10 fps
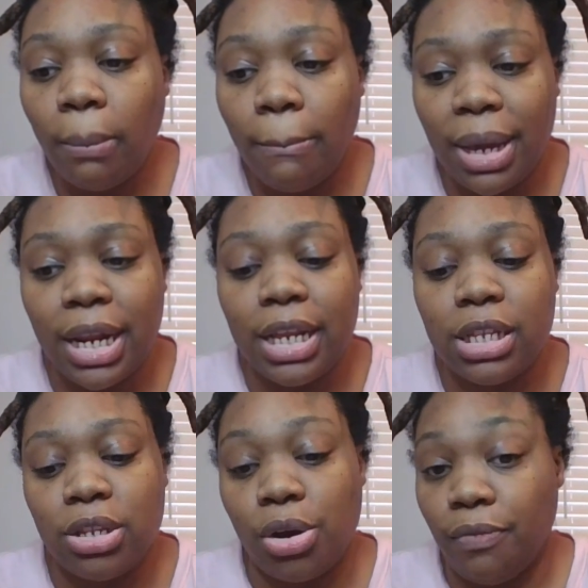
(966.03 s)
But it
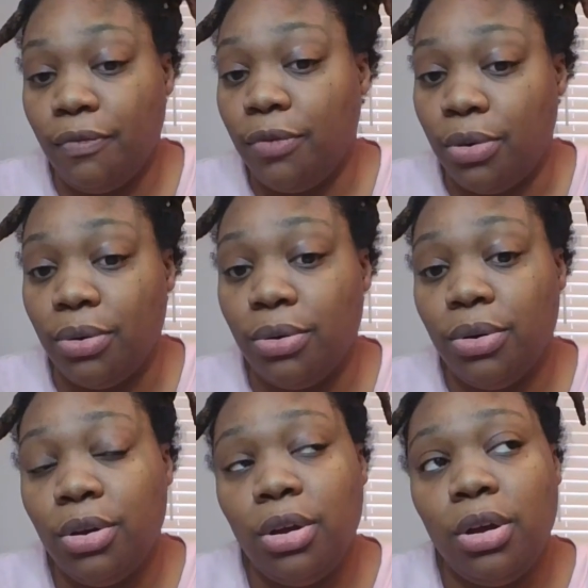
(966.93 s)
is hurtful
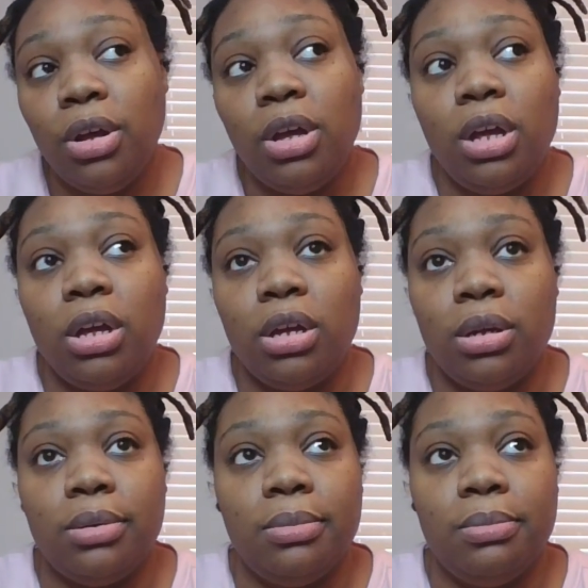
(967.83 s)

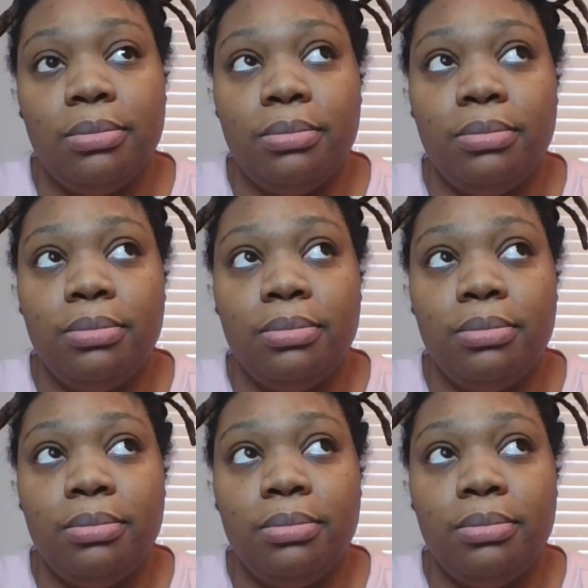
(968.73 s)
um,